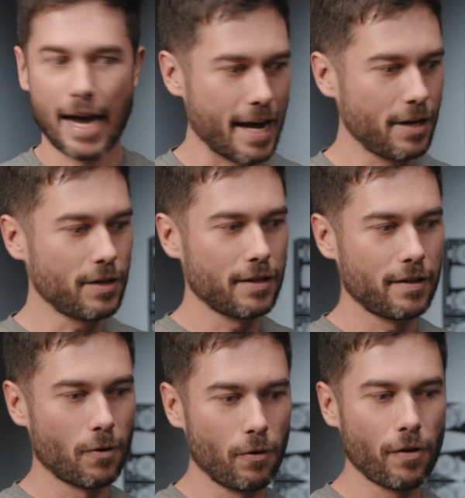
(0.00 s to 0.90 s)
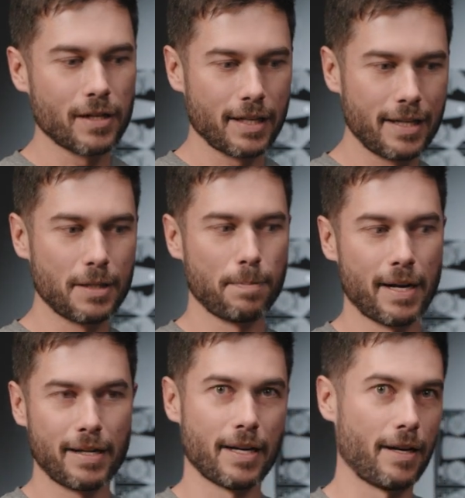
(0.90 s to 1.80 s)
And all those lens
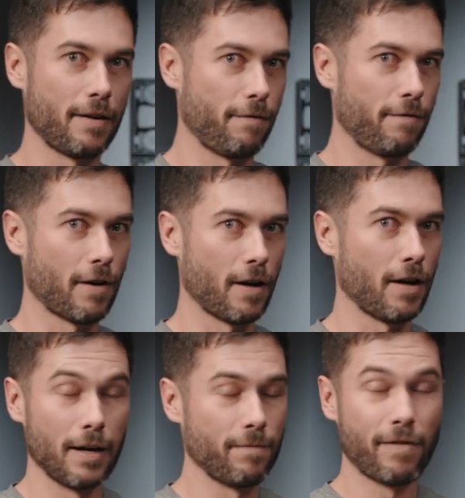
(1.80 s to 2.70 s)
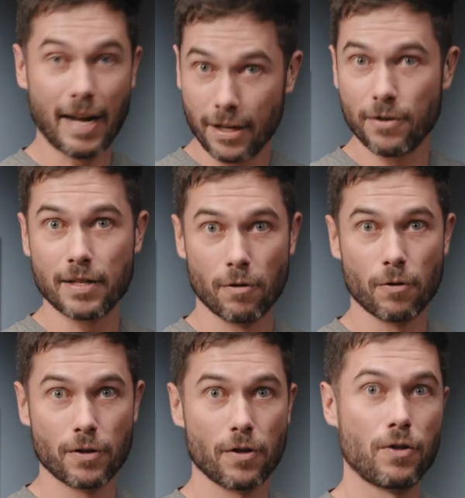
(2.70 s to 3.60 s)
metadata values are
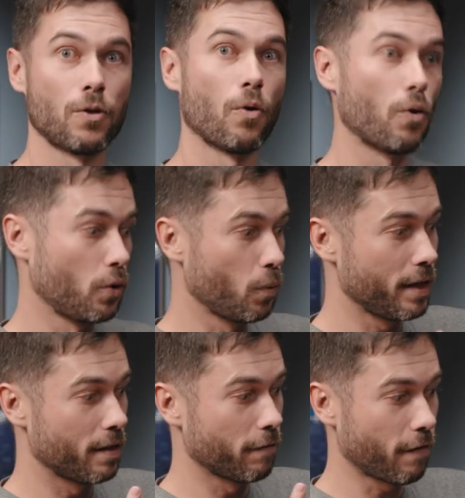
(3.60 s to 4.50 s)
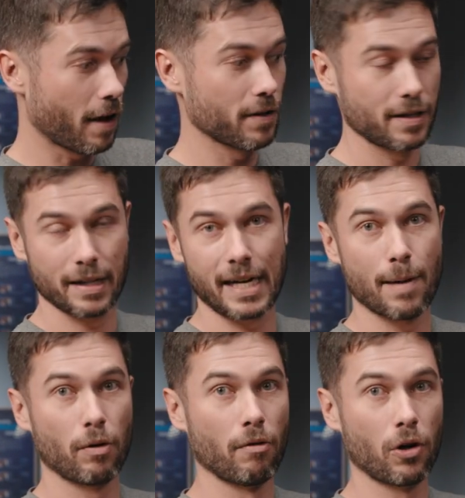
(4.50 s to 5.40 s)
also stored with the files that the camera